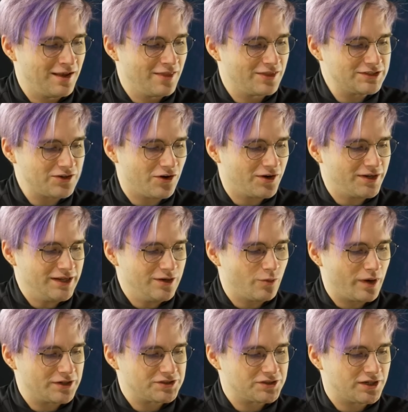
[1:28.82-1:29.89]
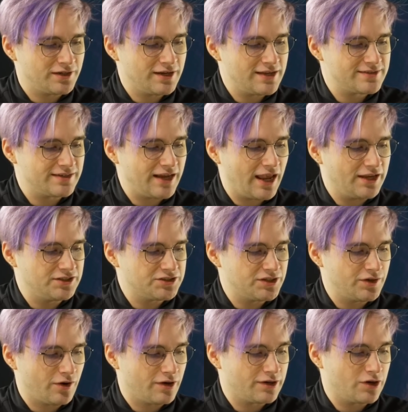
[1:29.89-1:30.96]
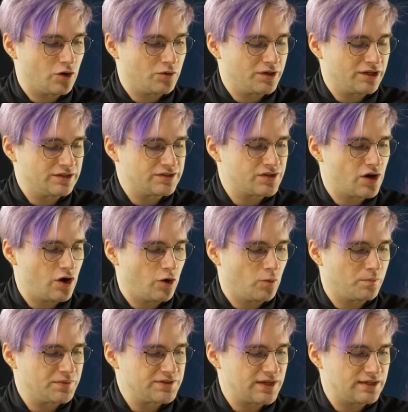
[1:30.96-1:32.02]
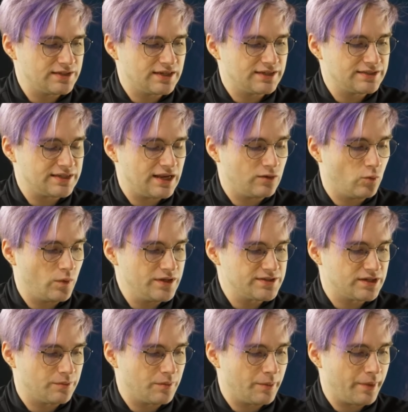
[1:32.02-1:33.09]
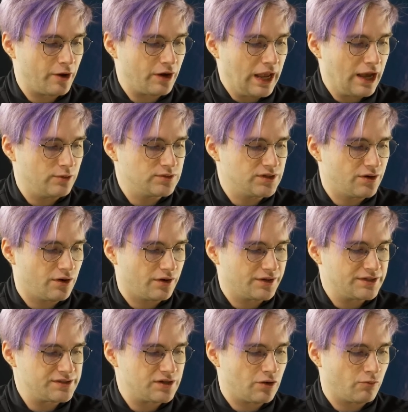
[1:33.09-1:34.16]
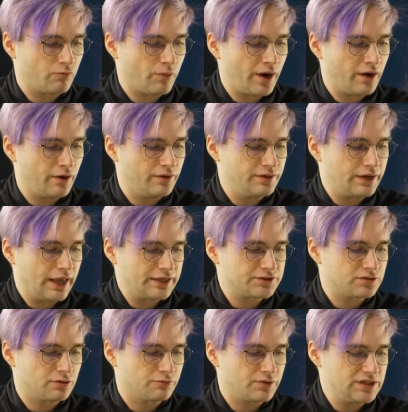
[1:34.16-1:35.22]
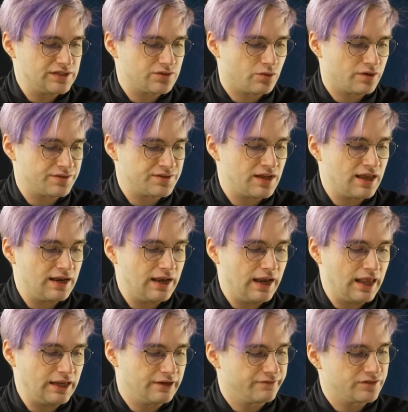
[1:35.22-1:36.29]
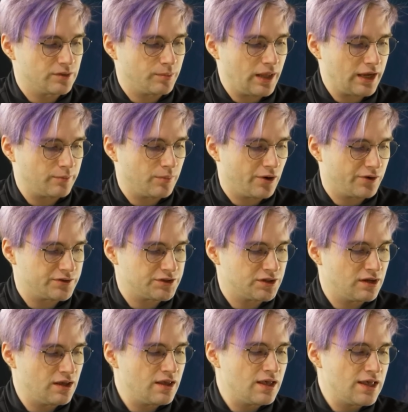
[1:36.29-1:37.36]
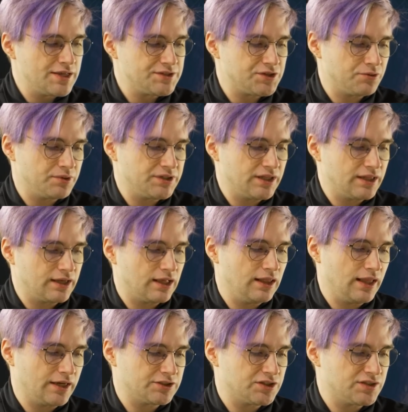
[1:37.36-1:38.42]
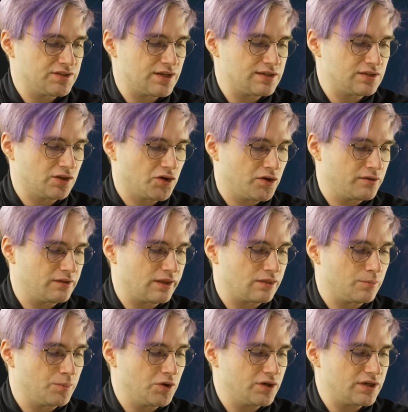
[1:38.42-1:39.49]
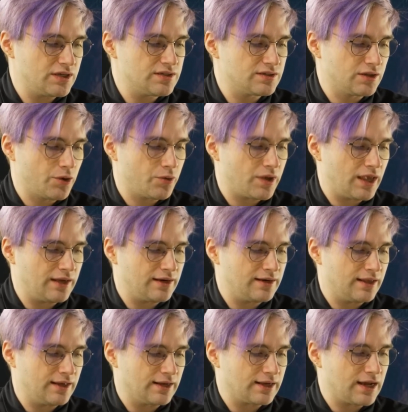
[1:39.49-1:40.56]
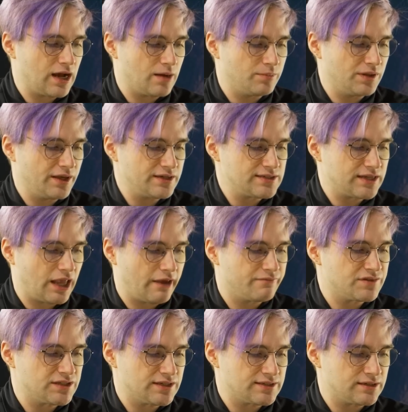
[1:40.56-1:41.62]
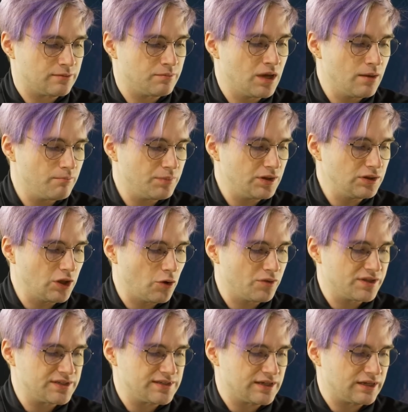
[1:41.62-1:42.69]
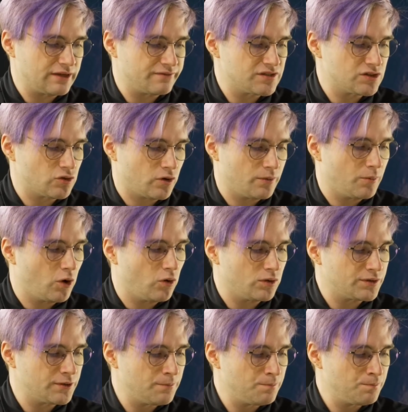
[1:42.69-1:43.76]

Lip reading: The target in question is an ancient Argonian tome, said to contain wisdom about how to harness a rare natural resource native to Black Marsh. Cyrodiilic Collections has learned that the book is located in a complex cave system below the city of Stormhold.